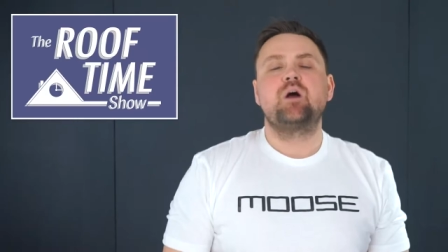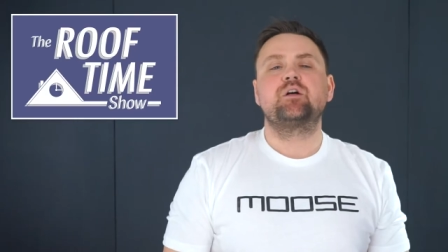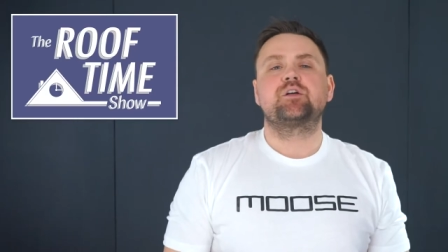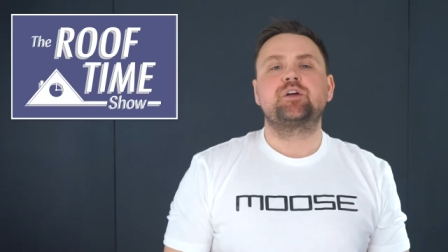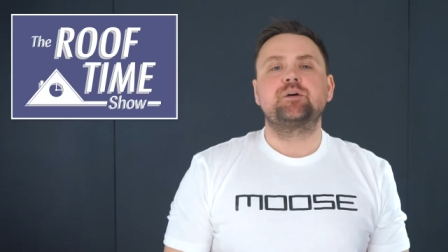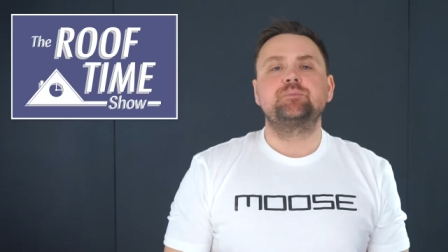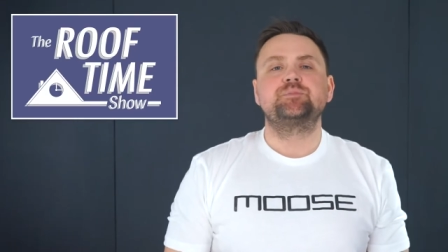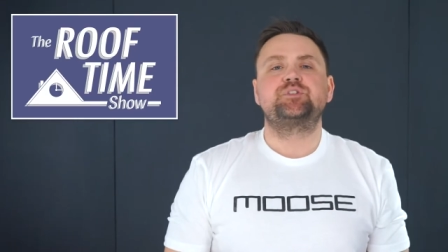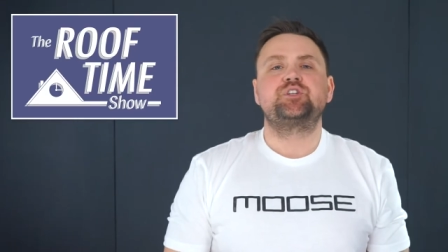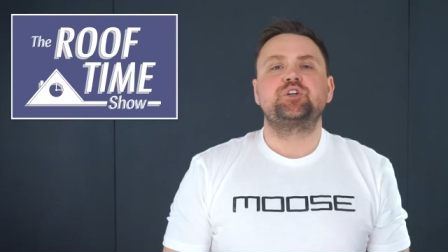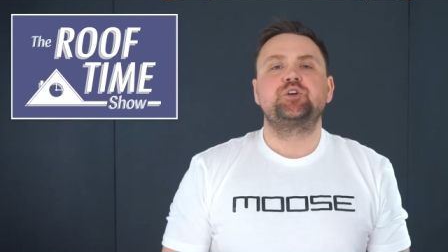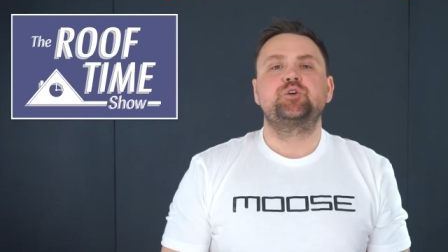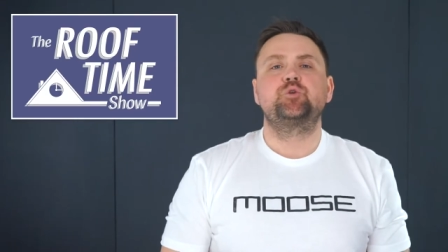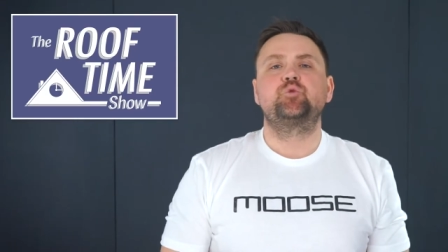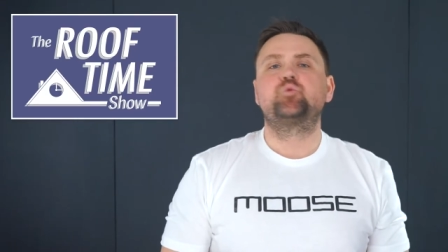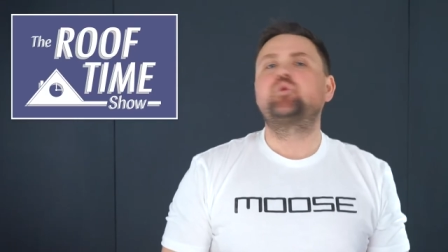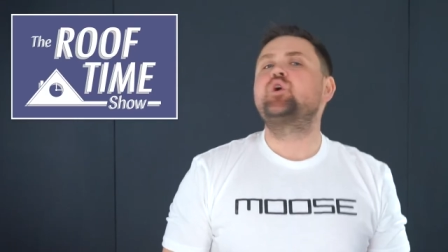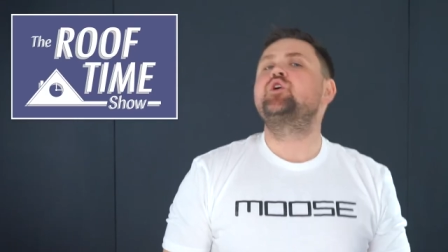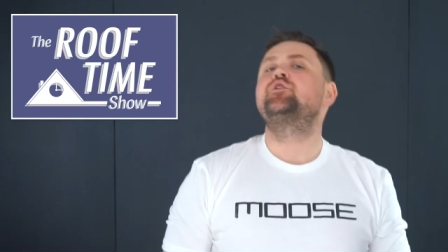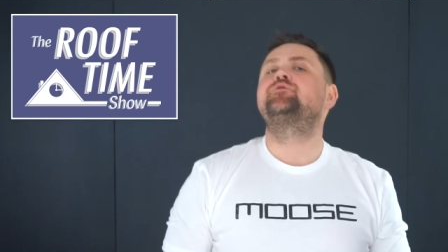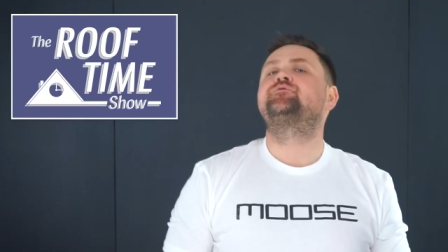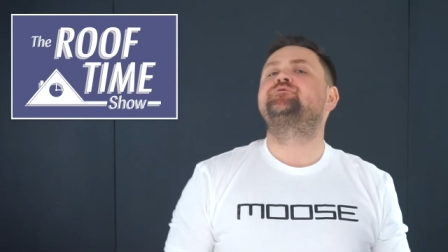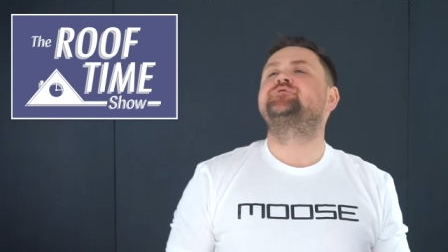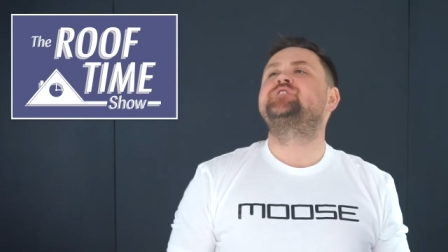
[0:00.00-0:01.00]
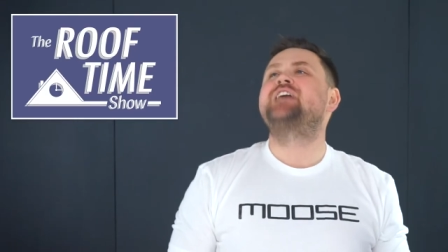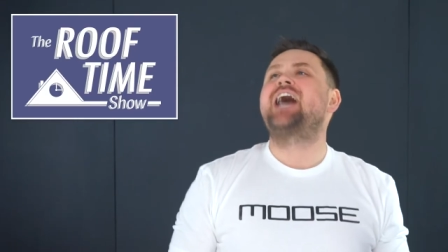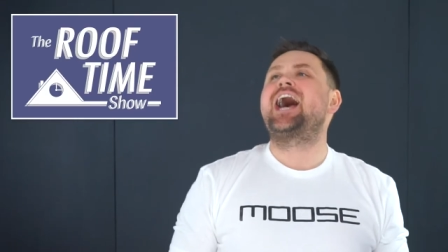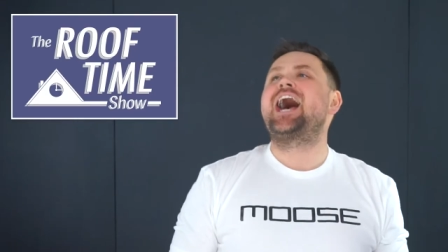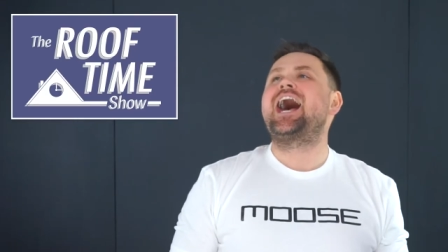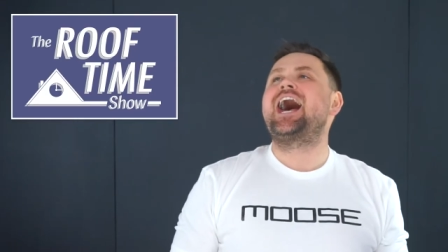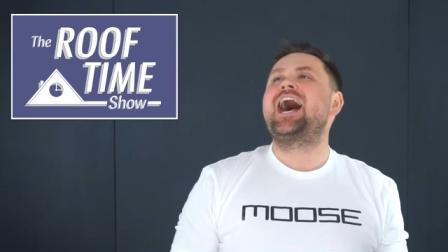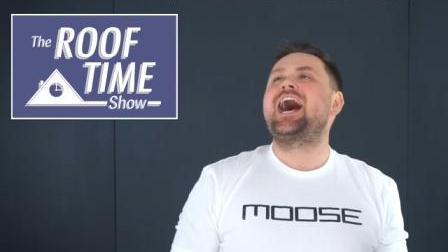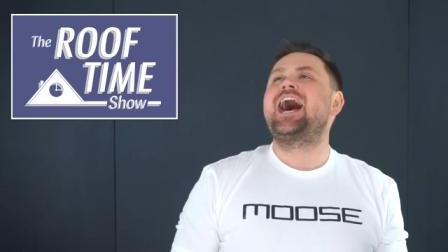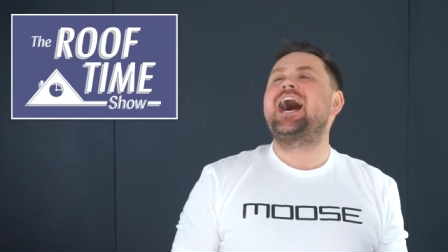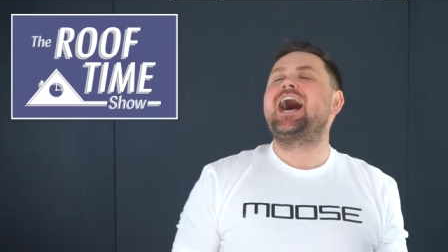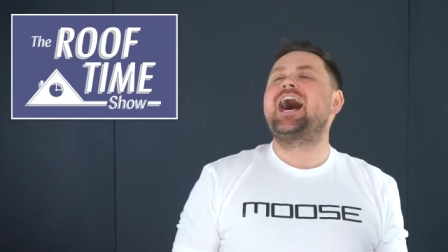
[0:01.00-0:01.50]
Welcome to Roof
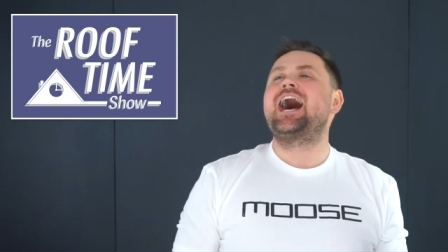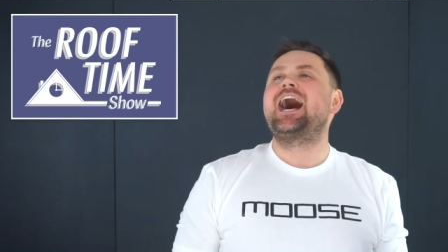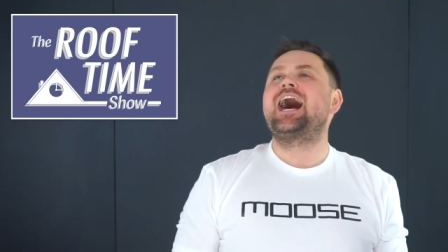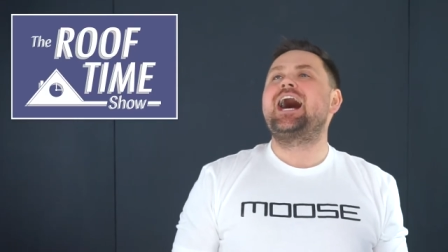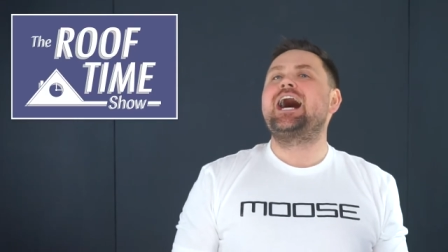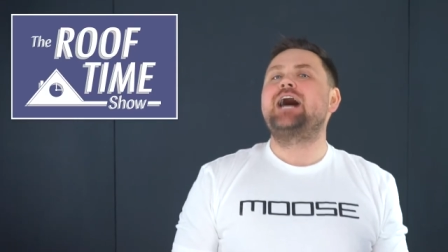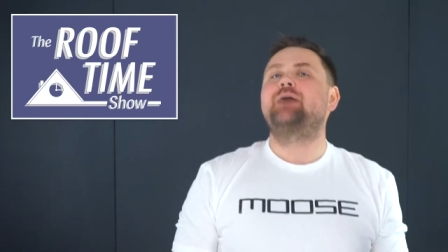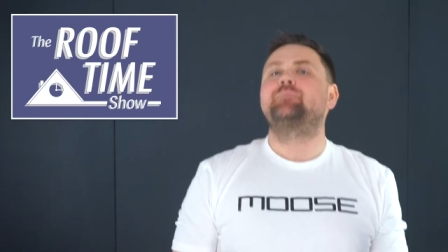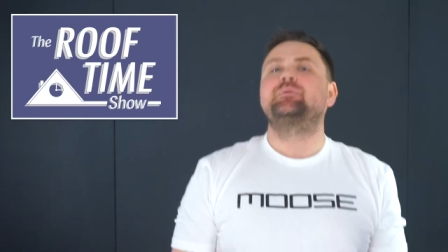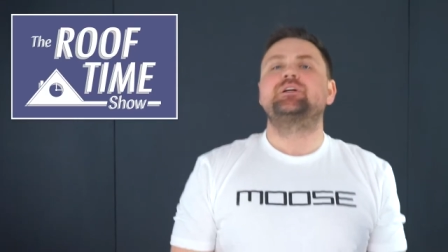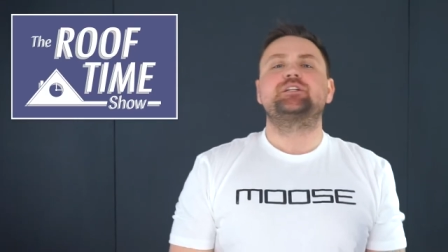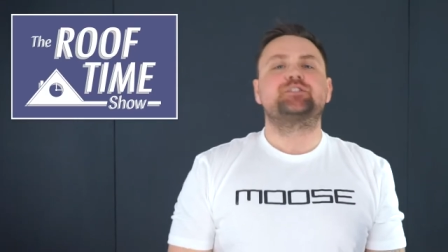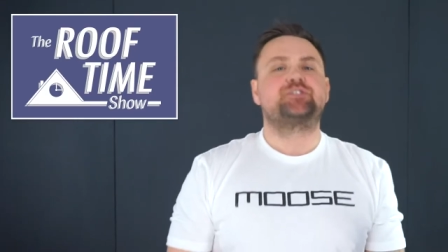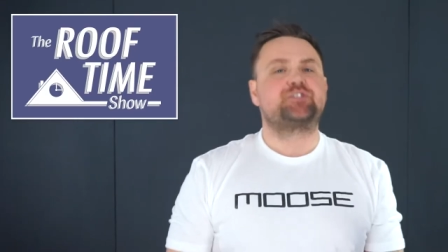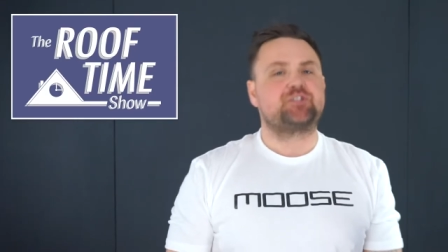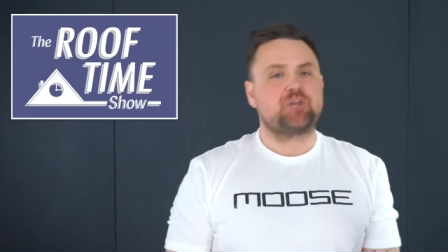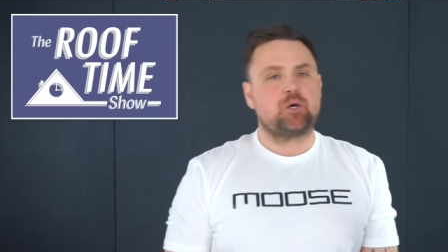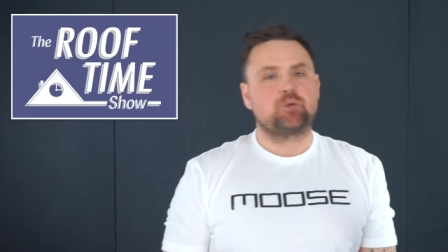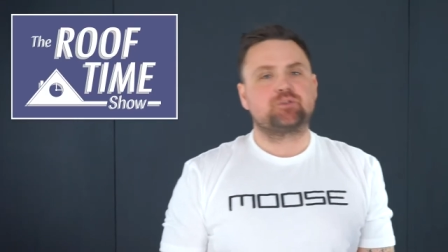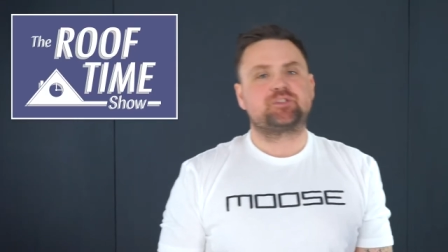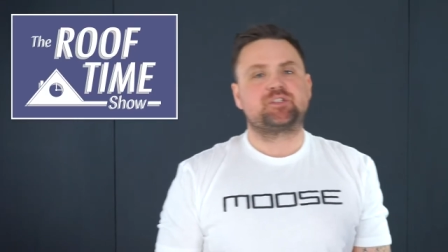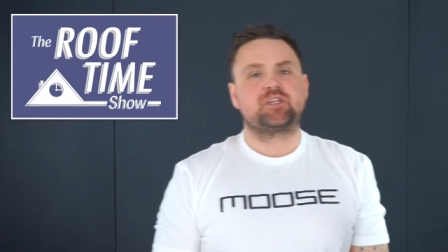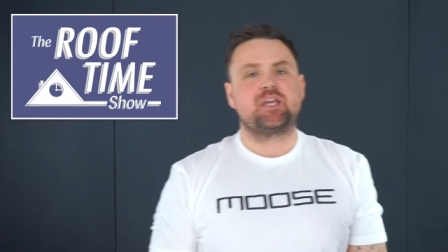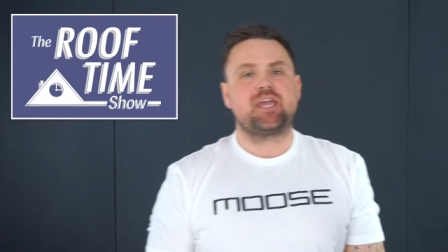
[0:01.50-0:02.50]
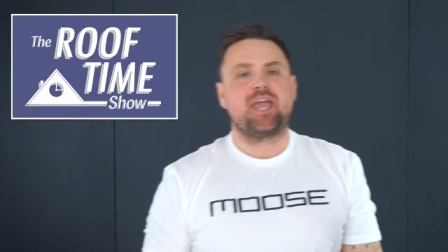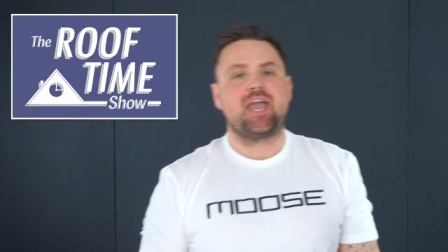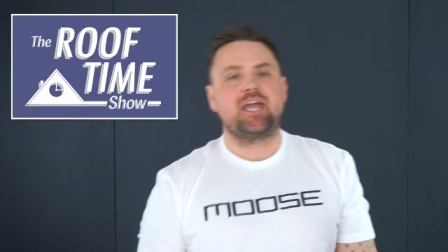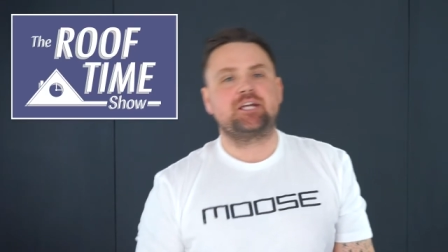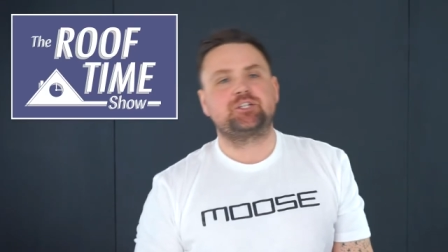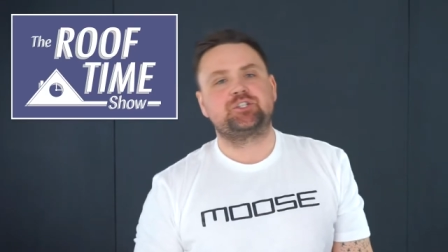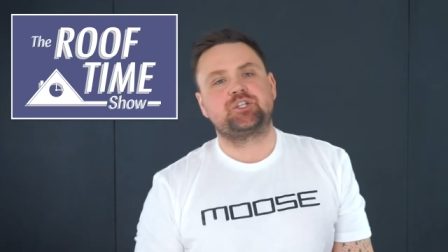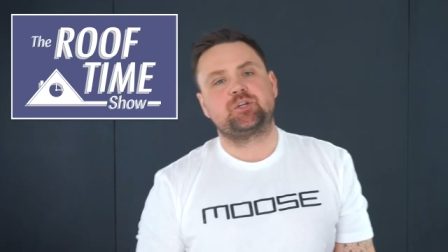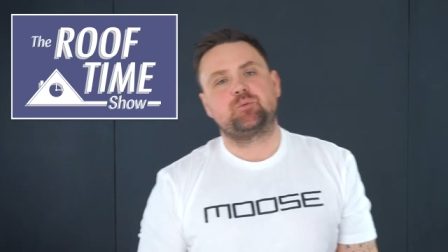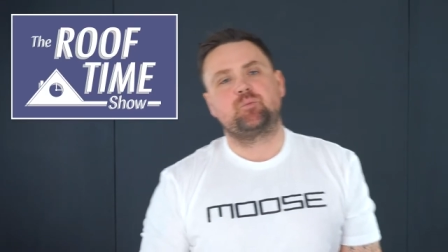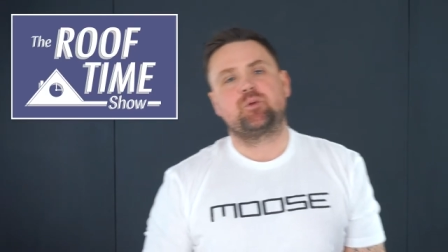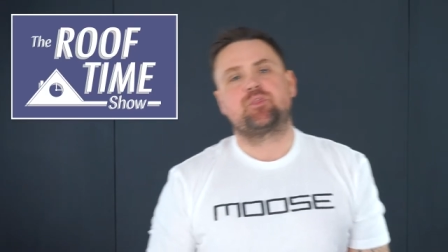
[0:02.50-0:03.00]
Time in
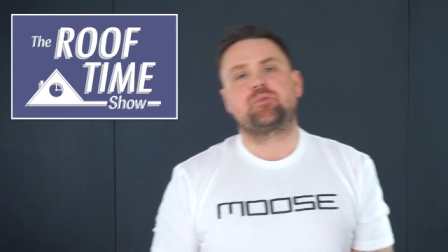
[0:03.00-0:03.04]
association